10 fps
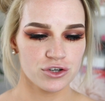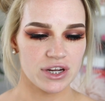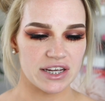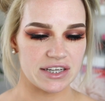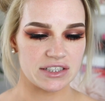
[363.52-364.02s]

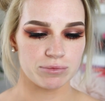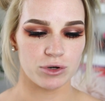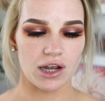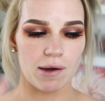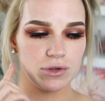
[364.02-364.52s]
is
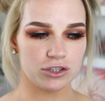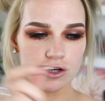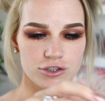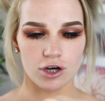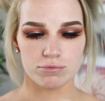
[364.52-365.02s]
put a couple of
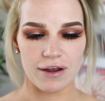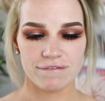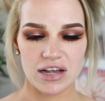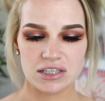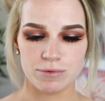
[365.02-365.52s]
dots on my
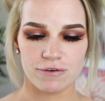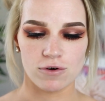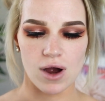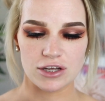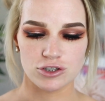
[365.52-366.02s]
face
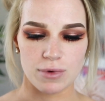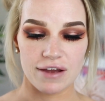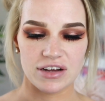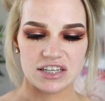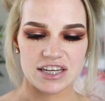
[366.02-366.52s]
before I do
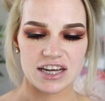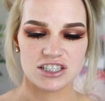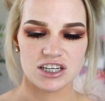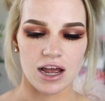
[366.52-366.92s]
my foundation.